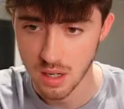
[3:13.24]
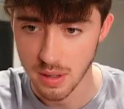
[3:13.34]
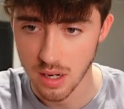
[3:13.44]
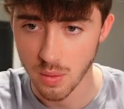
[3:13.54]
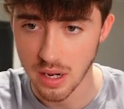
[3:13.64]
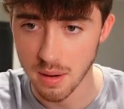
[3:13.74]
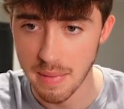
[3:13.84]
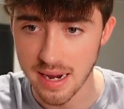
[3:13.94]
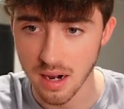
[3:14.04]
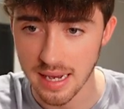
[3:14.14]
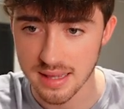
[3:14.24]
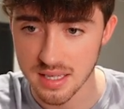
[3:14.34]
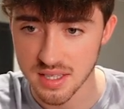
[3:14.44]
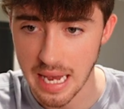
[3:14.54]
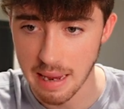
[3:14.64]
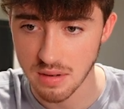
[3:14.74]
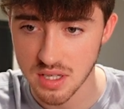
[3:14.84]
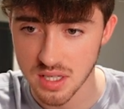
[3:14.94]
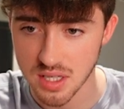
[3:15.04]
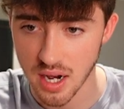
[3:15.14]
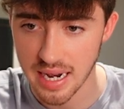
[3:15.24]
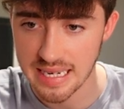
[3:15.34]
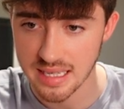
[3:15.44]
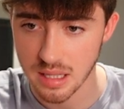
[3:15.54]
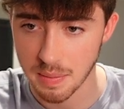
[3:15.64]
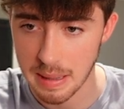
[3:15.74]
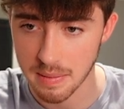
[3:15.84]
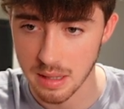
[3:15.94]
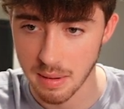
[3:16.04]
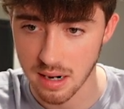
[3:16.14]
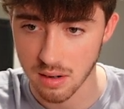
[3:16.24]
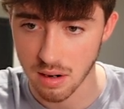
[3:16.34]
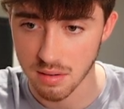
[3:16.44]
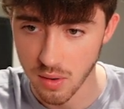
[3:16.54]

Here we go, we gotta make her like the same size as the people in the background.